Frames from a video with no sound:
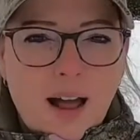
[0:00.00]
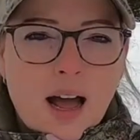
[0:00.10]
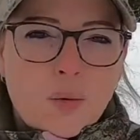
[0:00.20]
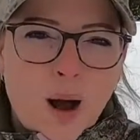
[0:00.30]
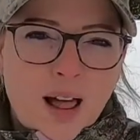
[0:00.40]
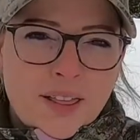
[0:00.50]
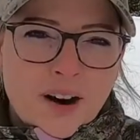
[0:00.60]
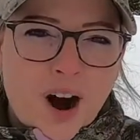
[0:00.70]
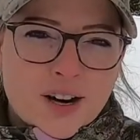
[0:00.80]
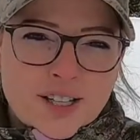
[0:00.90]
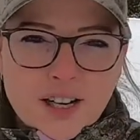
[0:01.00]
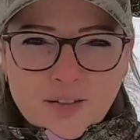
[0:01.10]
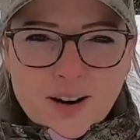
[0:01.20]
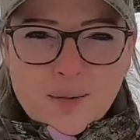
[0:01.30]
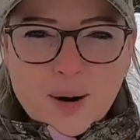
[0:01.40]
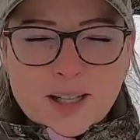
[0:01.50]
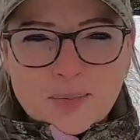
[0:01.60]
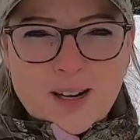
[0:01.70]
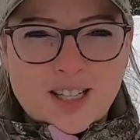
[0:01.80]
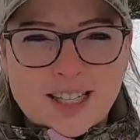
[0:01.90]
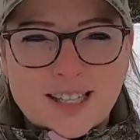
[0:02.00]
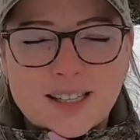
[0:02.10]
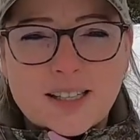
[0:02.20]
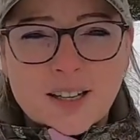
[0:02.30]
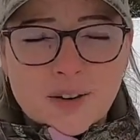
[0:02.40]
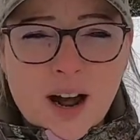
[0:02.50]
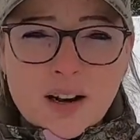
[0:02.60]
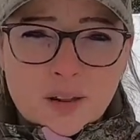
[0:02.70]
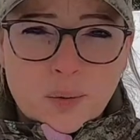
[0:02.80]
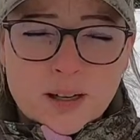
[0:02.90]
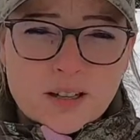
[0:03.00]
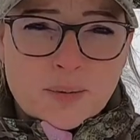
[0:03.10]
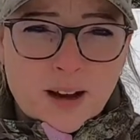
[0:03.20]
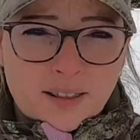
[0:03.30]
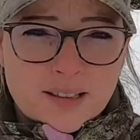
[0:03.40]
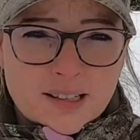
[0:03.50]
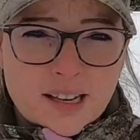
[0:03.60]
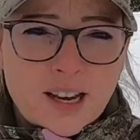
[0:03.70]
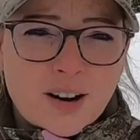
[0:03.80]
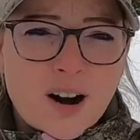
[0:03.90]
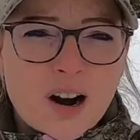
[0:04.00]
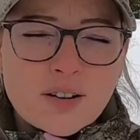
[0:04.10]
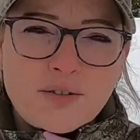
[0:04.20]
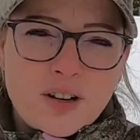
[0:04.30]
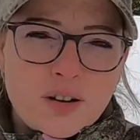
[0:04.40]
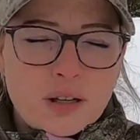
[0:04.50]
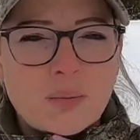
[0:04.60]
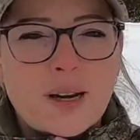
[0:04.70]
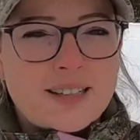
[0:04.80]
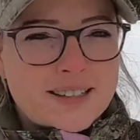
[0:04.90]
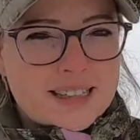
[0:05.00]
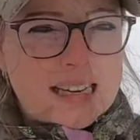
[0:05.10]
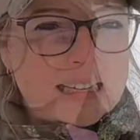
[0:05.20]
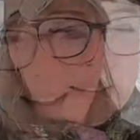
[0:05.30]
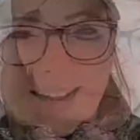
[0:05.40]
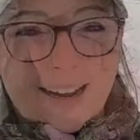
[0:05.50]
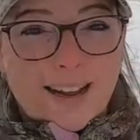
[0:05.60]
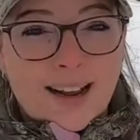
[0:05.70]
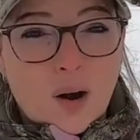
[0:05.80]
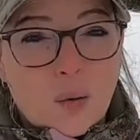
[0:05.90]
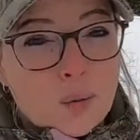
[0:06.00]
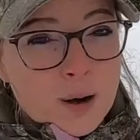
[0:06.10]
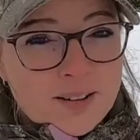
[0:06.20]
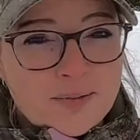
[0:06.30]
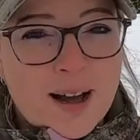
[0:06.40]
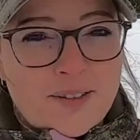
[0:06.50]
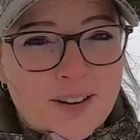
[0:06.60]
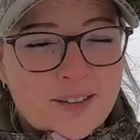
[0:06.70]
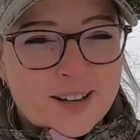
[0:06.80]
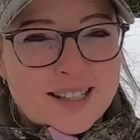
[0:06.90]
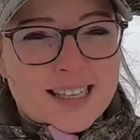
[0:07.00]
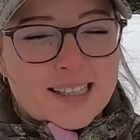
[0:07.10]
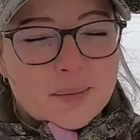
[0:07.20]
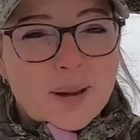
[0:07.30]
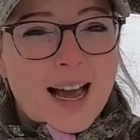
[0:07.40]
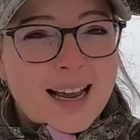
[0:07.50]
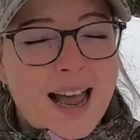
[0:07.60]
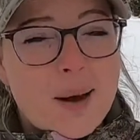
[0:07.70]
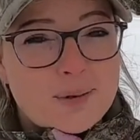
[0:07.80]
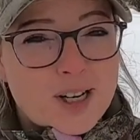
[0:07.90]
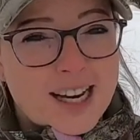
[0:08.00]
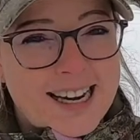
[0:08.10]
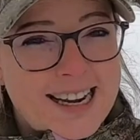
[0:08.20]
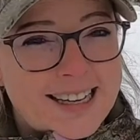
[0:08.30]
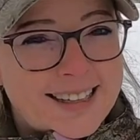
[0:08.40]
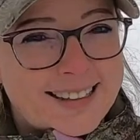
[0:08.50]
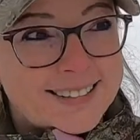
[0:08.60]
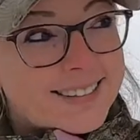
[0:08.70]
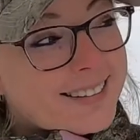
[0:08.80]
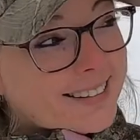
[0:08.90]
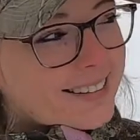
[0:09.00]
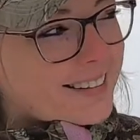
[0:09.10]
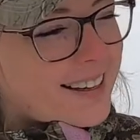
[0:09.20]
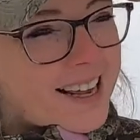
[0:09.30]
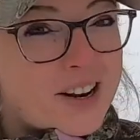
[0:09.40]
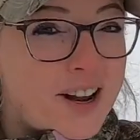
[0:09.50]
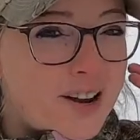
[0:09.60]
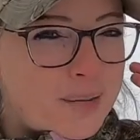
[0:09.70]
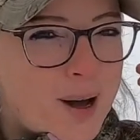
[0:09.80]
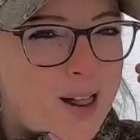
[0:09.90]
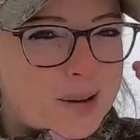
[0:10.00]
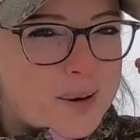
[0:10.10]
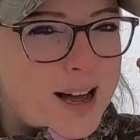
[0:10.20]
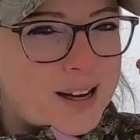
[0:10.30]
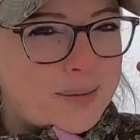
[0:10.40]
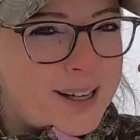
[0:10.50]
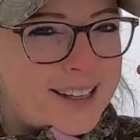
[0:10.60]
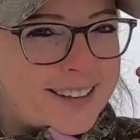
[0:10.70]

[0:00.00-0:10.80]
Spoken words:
And while there are several bird species that stick around in the winter months, here are a few you might see. One of my favorites is the black-capped chickadee. Can you hear them calling behind me?